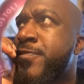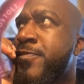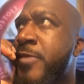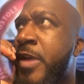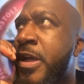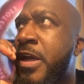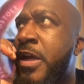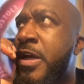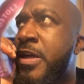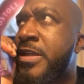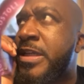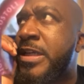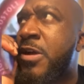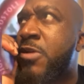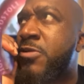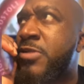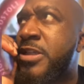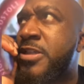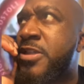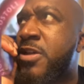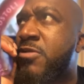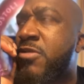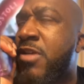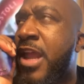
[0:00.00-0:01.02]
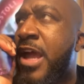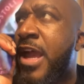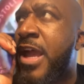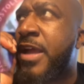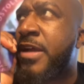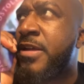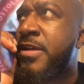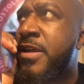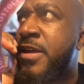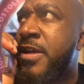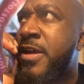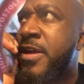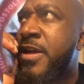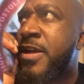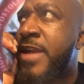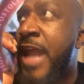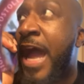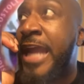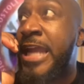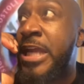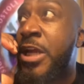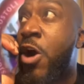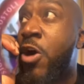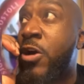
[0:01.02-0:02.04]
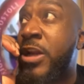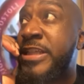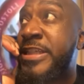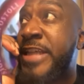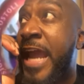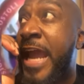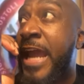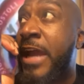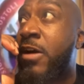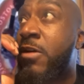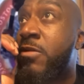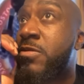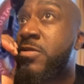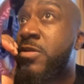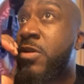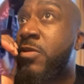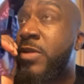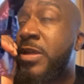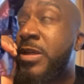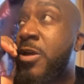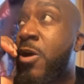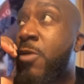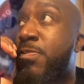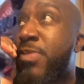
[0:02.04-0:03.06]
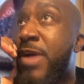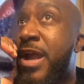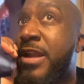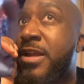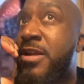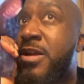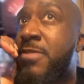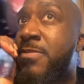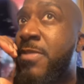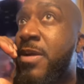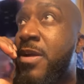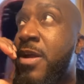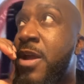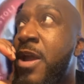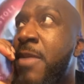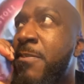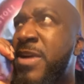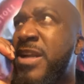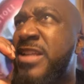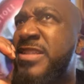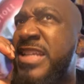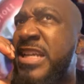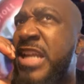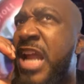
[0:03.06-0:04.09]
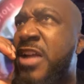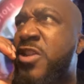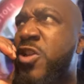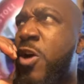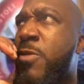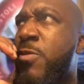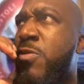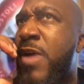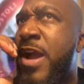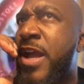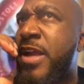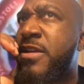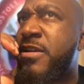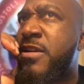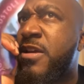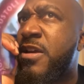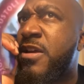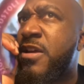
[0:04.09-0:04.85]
Yeah, he going to need your class. Now he going to jail. So he going to probably come back. But it's in October, right?